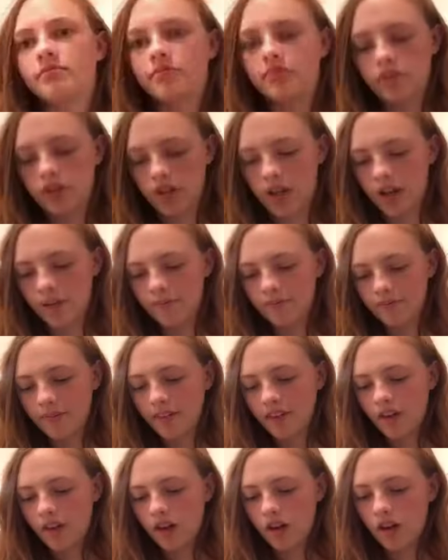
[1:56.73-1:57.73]
like.
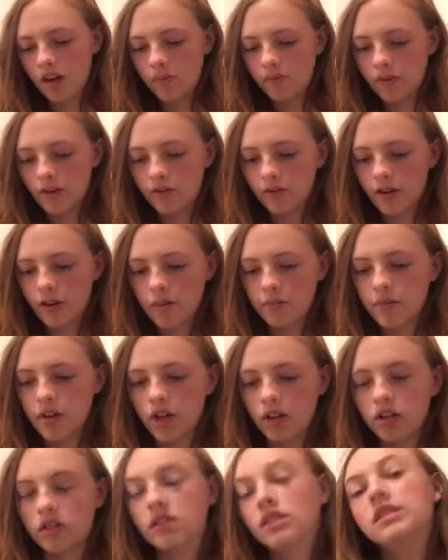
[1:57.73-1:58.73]
Okay, they're from
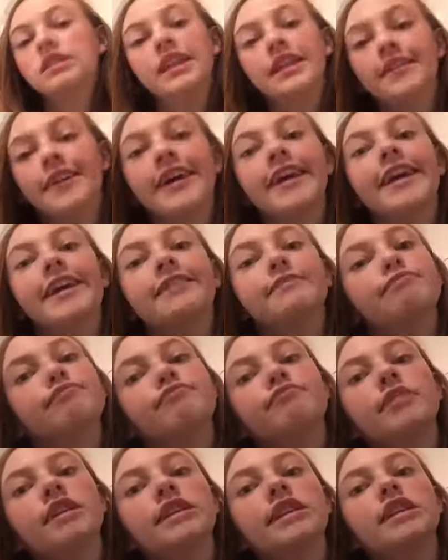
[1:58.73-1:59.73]
Young Living
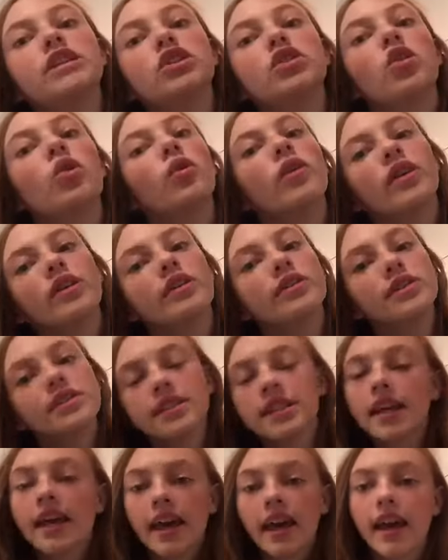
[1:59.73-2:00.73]
Essential
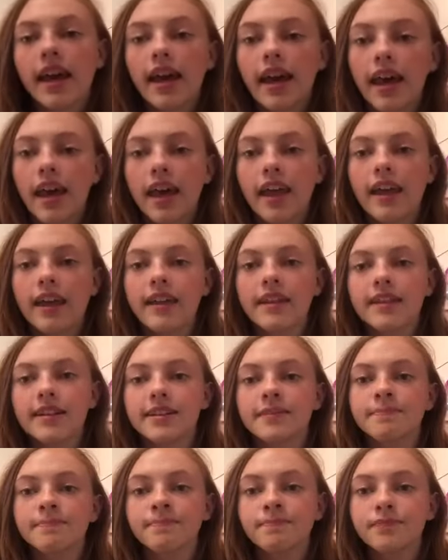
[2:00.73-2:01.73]
Oils, and
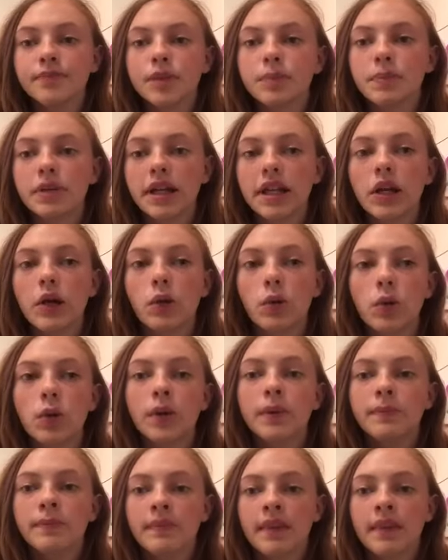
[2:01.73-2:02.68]
pretty cool.